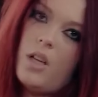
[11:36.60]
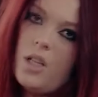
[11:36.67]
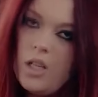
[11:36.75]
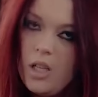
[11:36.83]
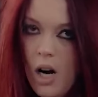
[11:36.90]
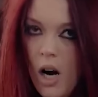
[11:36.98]

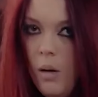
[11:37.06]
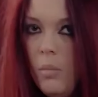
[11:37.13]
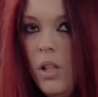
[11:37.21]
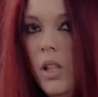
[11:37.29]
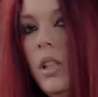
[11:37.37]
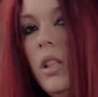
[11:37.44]
Courtney
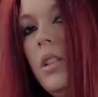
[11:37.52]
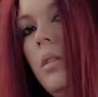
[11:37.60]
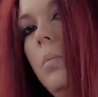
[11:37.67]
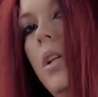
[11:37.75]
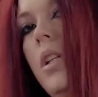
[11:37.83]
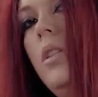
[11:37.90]
Hadwin
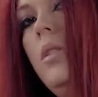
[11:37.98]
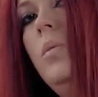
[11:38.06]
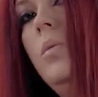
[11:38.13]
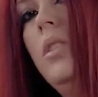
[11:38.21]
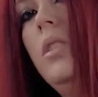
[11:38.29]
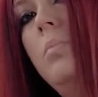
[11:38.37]
knows how
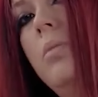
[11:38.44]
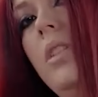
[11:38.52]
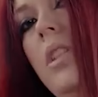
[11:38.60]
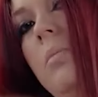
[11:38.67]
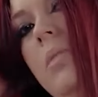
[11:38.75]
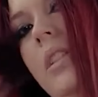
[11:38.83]
to keep her
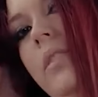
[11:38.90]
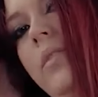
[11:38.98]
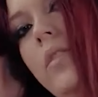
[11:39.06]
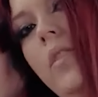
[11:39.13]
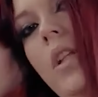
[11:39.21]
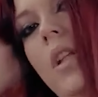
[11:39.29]
fans
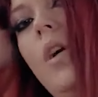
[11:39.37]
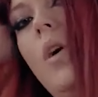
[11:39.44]
close.